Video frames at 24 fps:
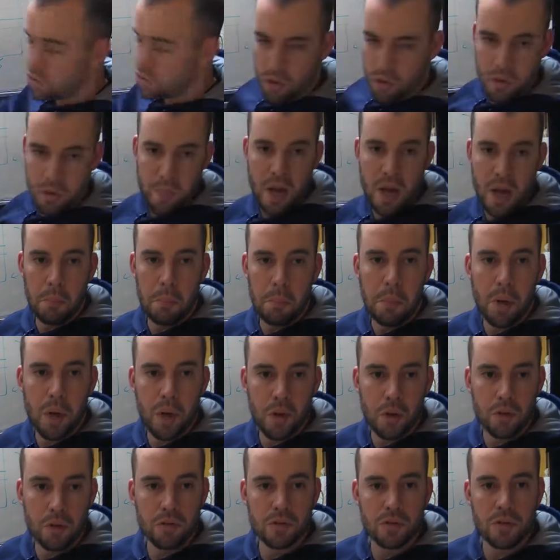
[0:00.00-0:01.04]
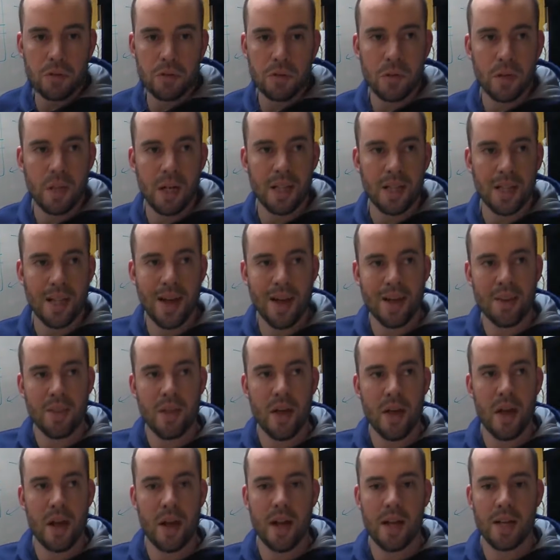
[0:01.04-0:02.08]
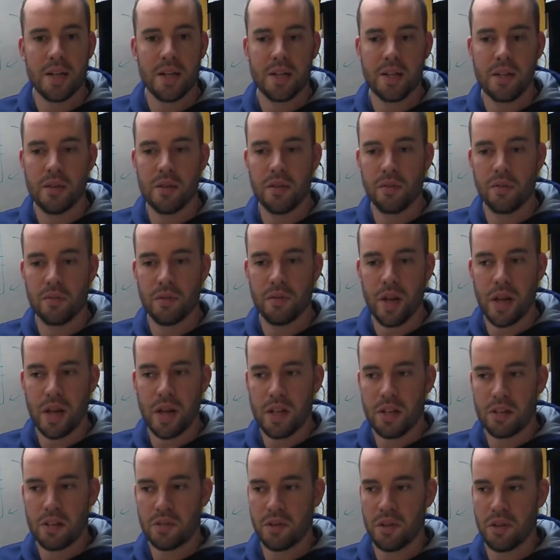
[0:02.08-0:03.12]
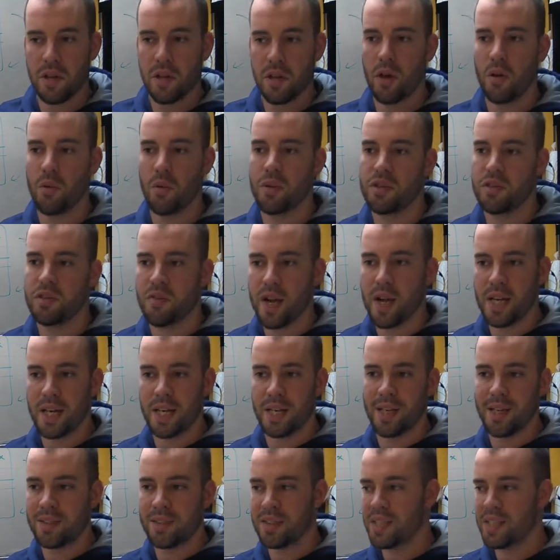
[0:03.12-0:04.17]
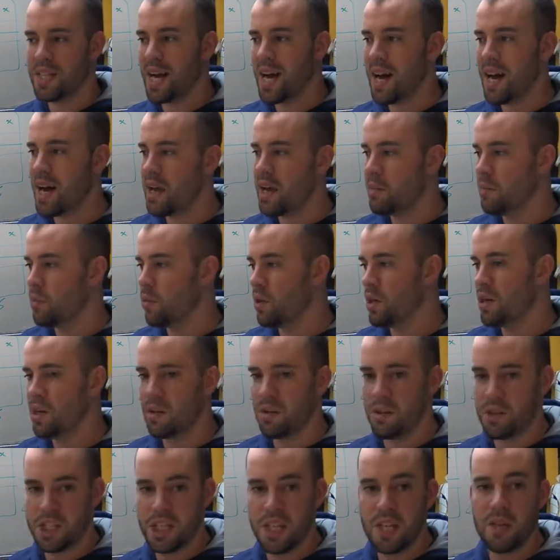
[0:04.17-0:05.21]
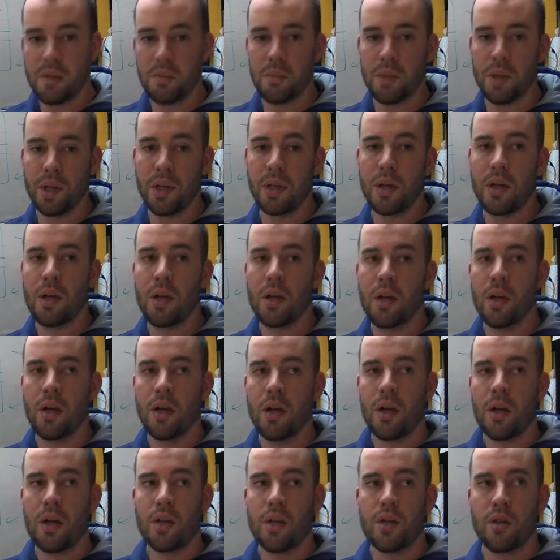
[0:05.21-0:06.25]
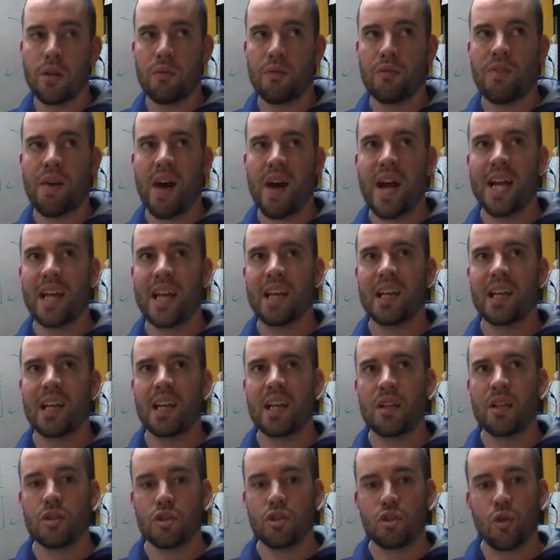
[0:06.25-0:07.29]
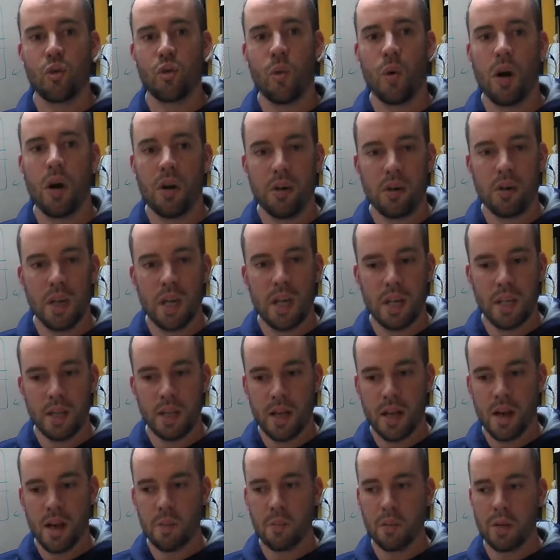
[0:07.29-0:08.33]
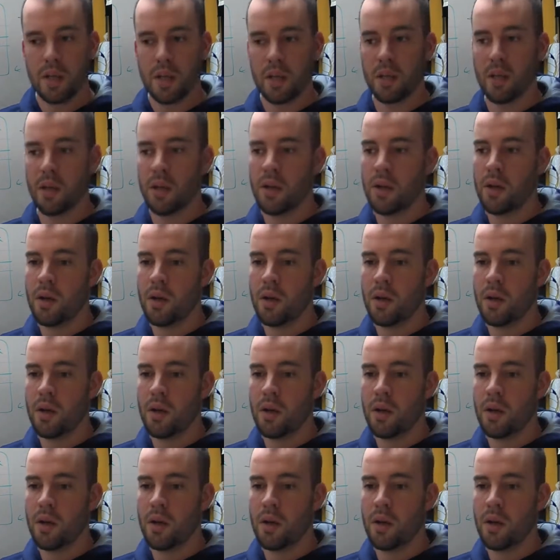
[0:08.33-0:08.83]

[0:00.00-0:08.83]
certain amount of balls. I like that idea of not necessarily always fighting against time or another team, but you're fighting against quality and how many